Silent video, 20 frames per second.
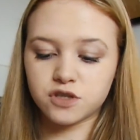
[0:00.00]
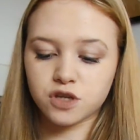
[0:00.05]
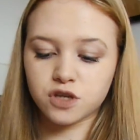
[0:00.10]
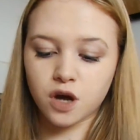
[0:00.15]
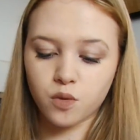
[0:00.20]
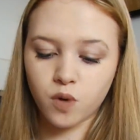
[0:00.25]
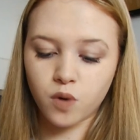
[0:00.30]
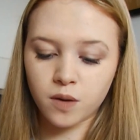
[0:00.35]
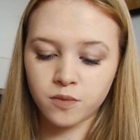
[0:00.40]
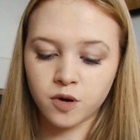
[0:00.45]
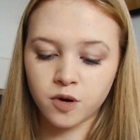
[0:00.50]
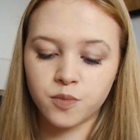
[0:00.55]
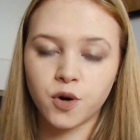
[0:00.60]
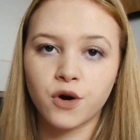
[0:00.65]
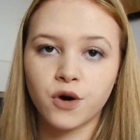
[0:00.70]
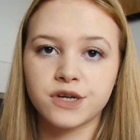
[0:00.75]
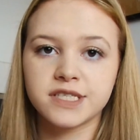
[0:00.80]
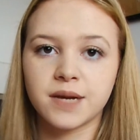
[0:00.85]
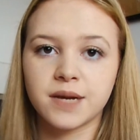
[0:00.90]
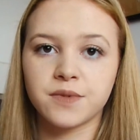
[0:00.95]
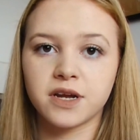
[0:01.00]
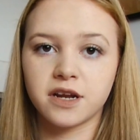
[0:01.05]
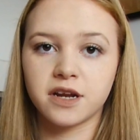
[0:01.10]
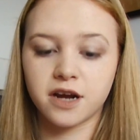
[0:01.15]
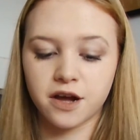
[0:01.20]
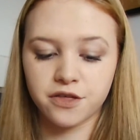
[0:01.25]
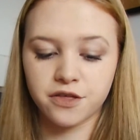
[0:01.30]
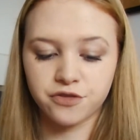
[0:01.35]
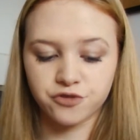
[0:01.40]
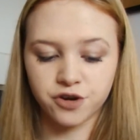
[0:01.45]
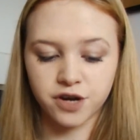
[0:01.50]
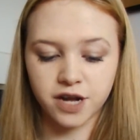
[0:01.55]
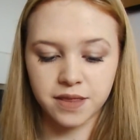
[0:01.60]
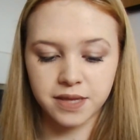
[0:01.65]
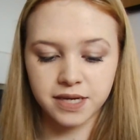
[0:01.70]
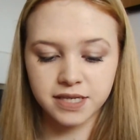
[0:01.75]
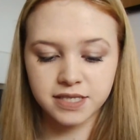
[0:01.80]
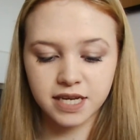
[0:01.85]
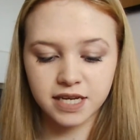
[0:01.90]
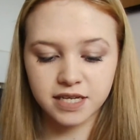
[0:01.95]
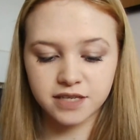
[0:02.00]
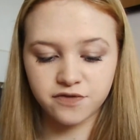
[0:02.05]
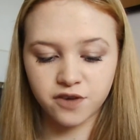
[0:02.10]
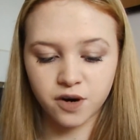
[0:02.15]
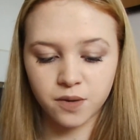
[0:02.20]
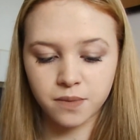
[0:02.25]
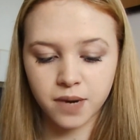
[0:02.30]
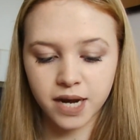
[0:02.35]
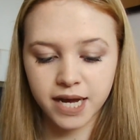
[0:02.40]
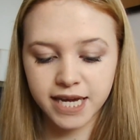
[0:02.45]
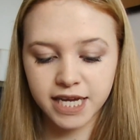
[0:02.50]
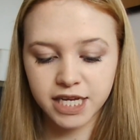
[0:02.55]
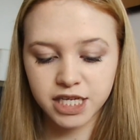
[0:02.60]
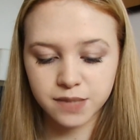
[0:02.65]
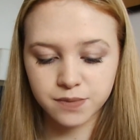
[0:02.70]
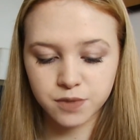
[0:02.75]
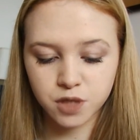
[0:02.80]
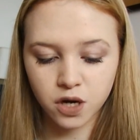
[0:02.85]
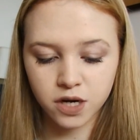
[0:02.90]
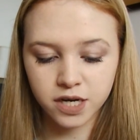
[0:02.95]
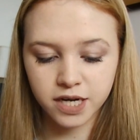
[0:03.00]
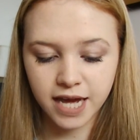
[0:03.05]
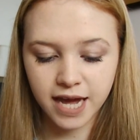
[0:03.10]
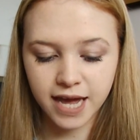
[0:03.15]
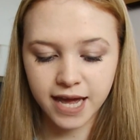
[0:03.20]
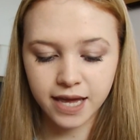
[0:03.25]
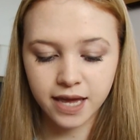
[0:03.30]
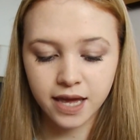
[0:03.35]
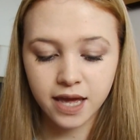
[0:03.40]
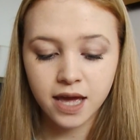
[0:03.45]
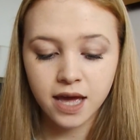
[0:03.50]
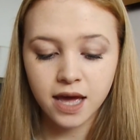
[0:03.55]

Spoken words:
just got one more box that I'm going to go through, and this is from my Egypt holiday.